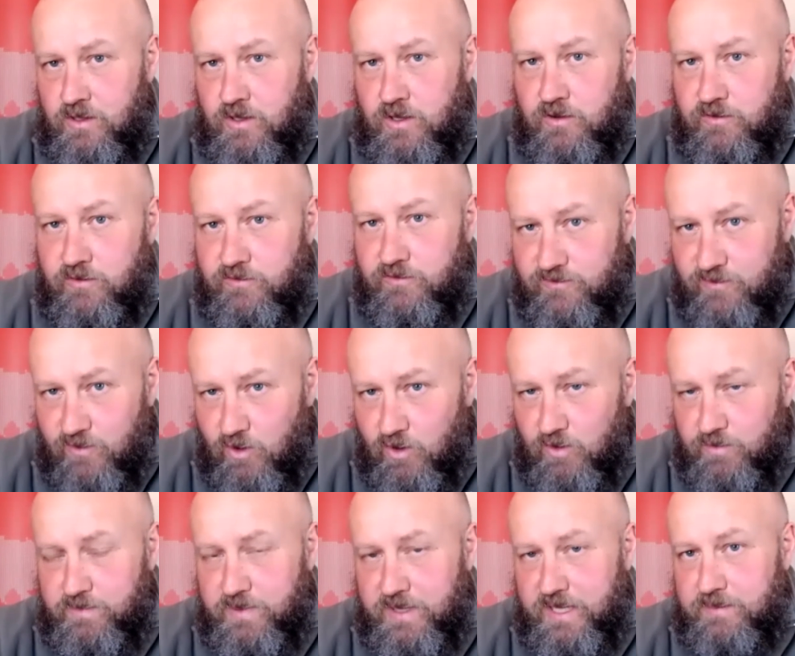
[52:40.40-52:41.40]

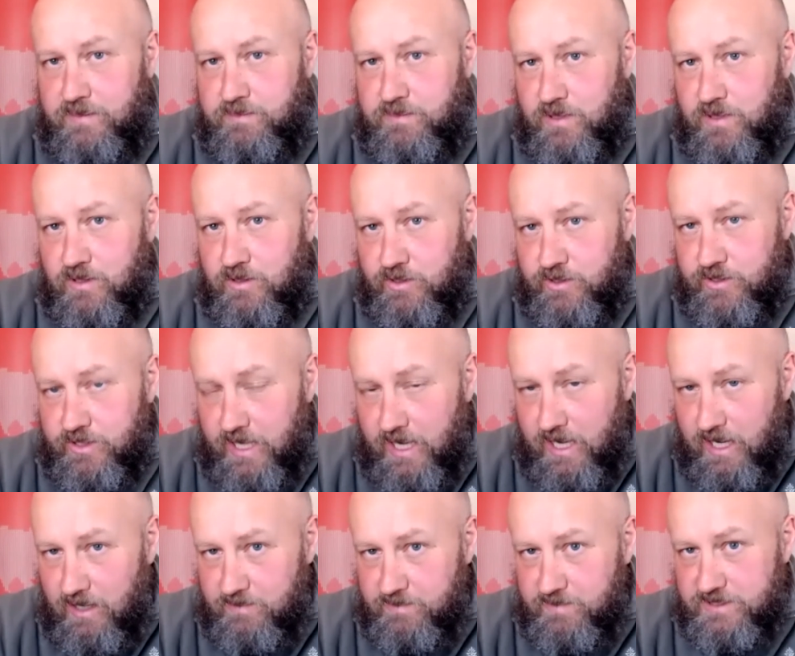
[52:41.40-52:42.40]
for people who
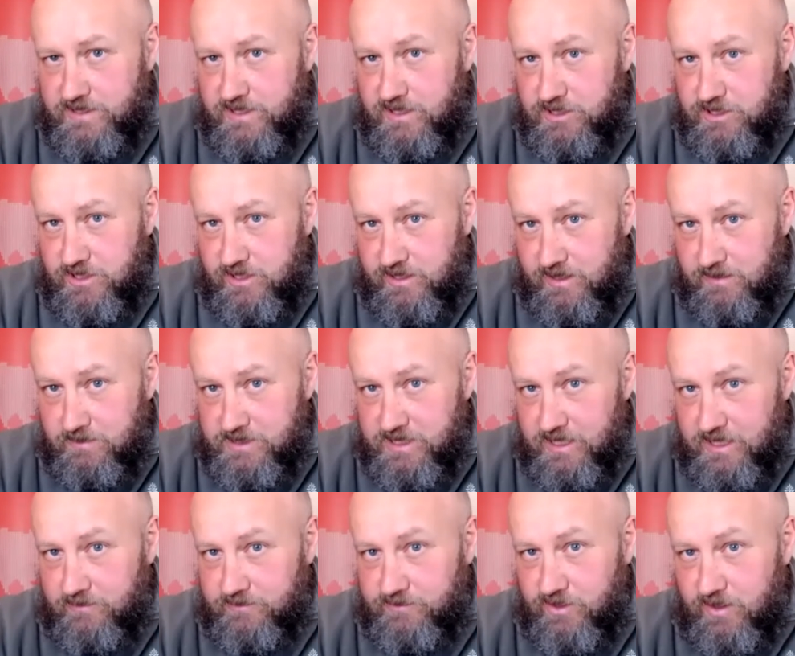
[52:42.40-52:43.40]
now position
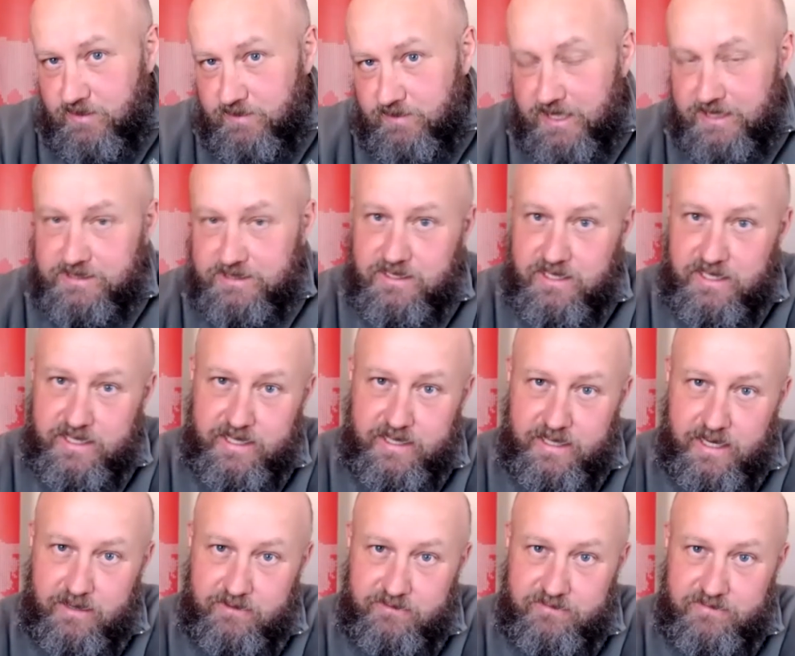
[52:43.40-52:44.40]
themselves robustly
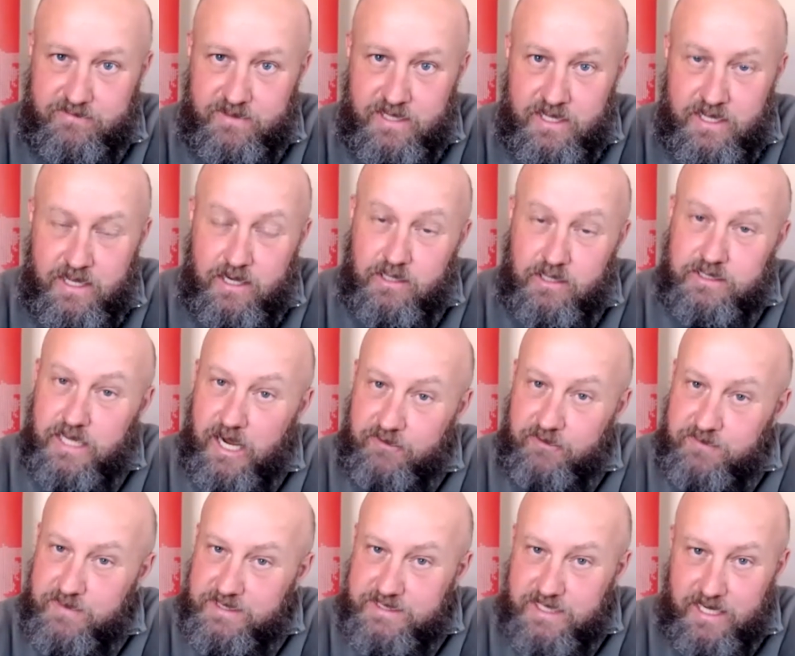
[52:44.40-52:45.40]
enough. Listen, I've
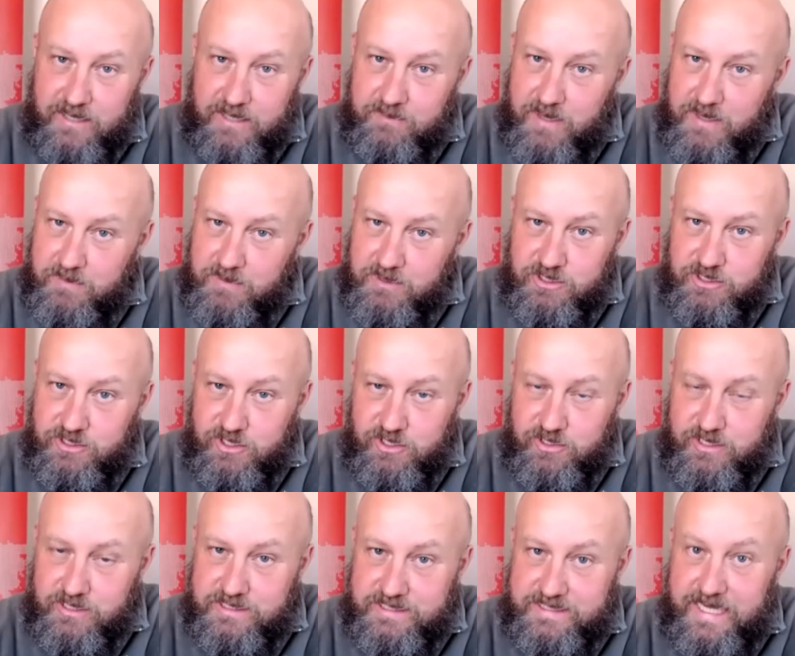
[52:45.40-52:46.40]
been telling people to do
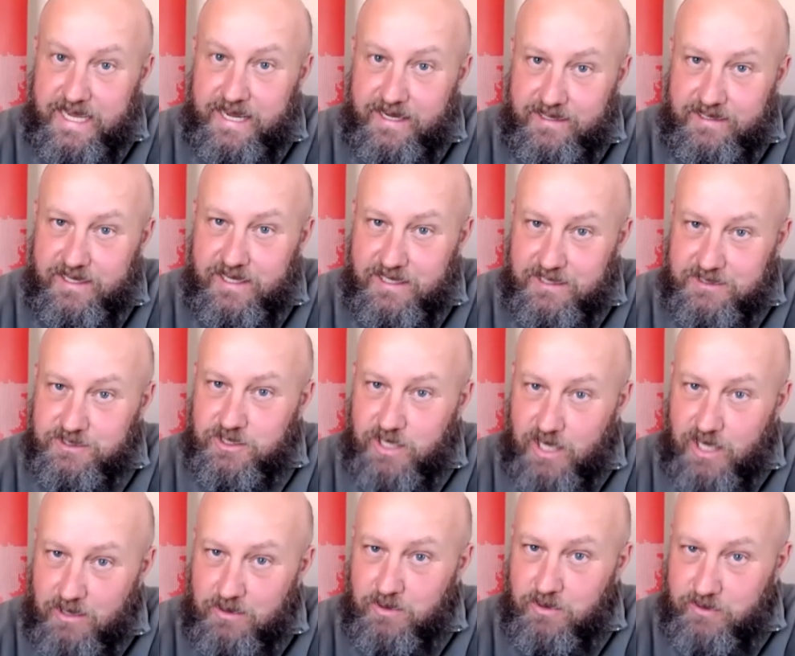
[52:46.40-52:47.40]
this 10 years
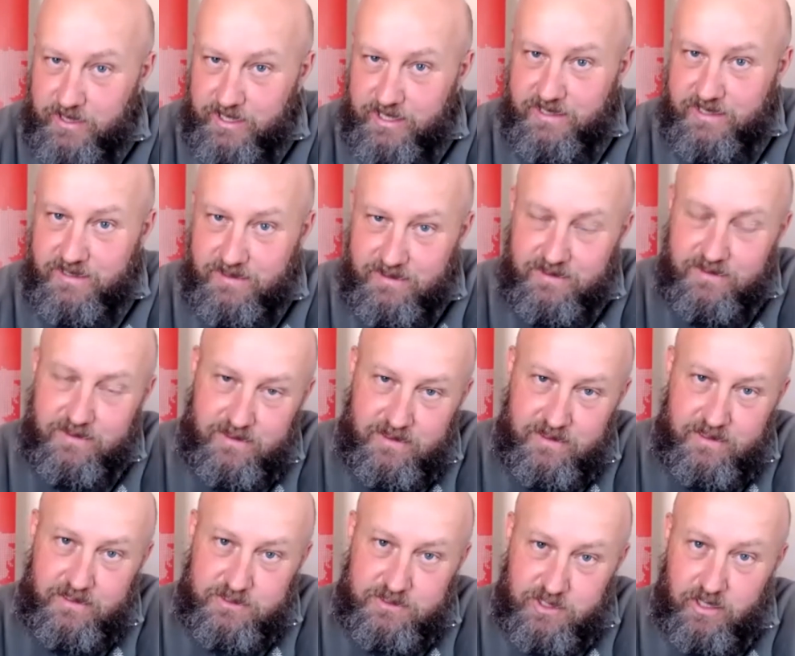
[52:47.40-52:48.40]
ago already.
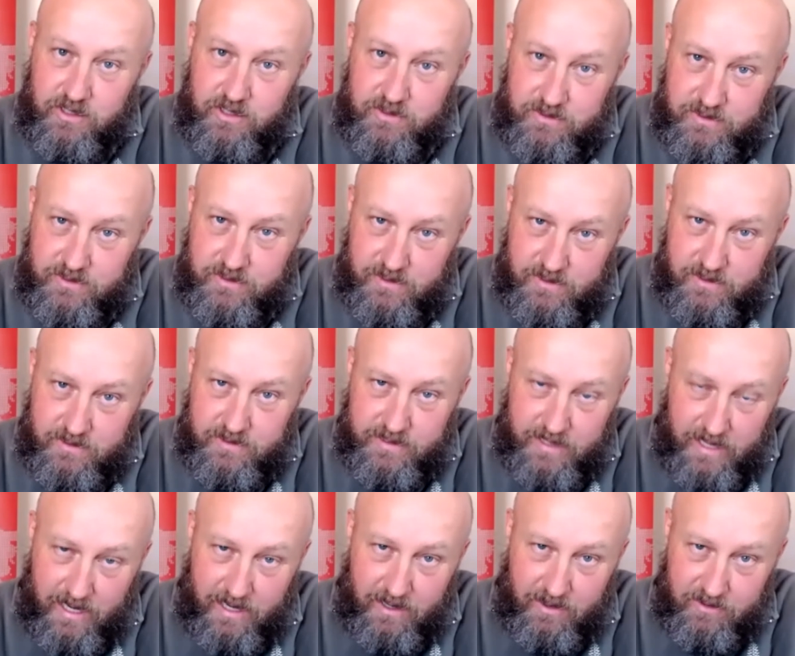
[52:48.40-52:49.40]
So
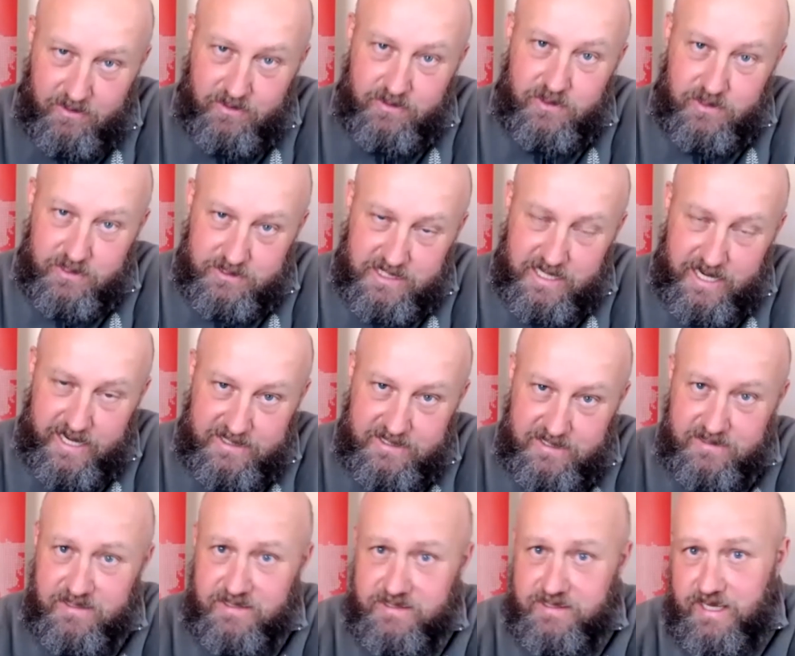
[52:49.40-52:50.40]
now it's late
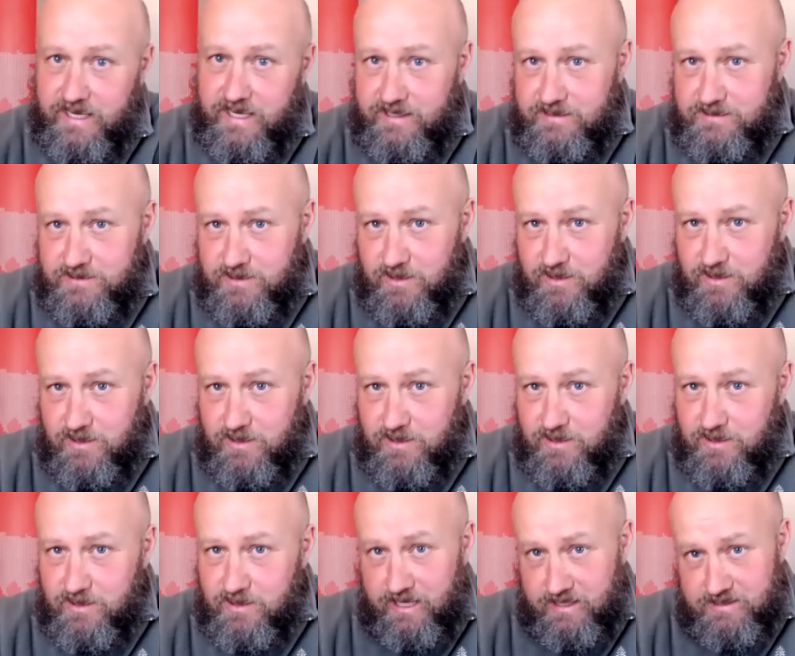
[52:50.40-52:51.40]
in the day, so
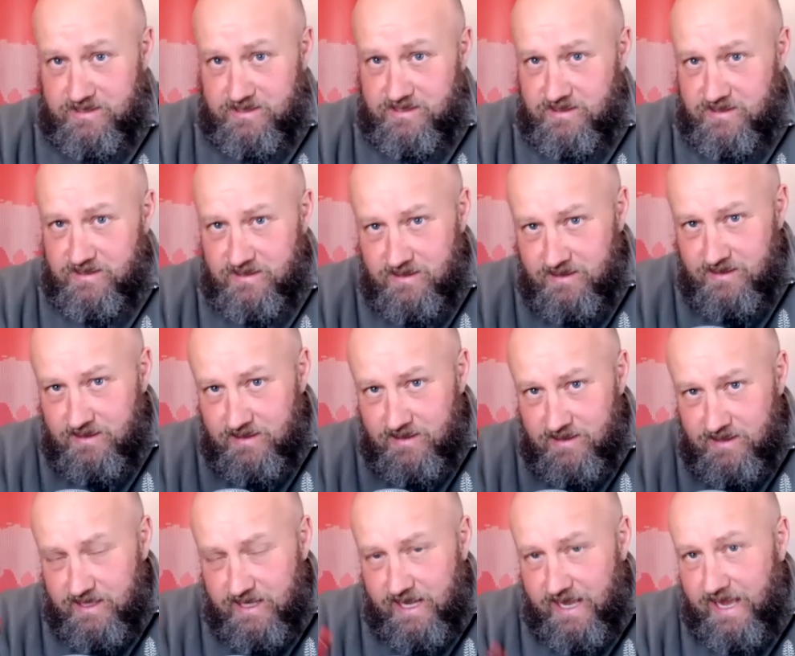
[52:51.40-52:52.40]
haul ass.
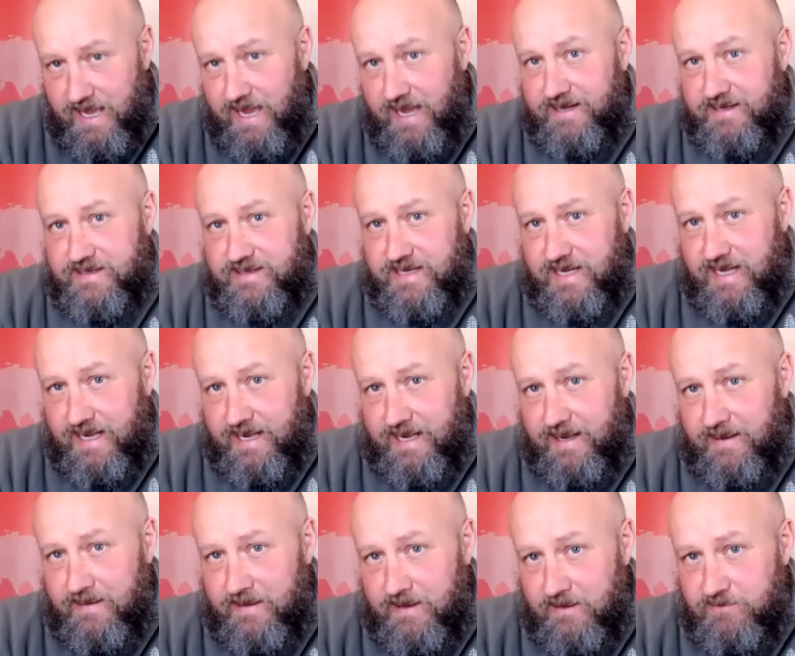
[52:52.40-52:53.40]
And
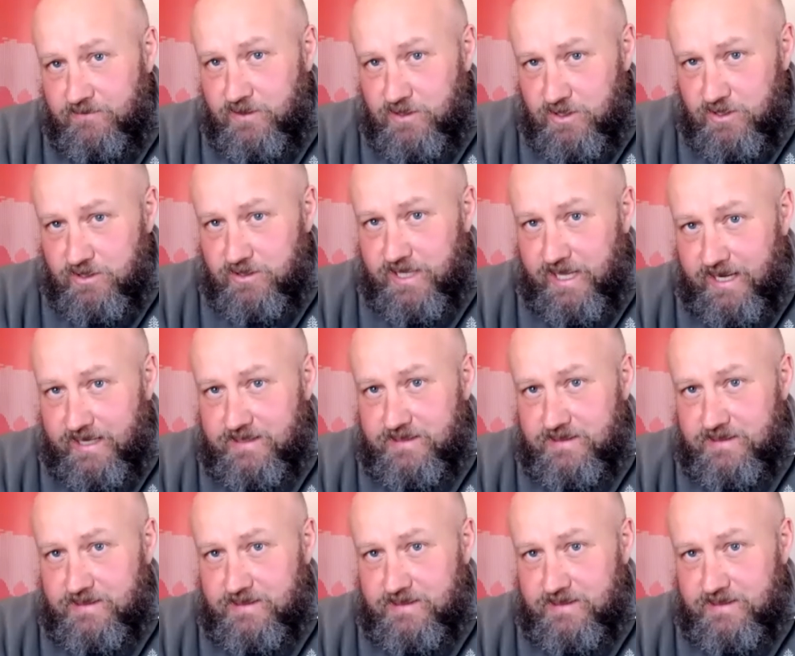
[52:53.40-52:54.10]
if you do that,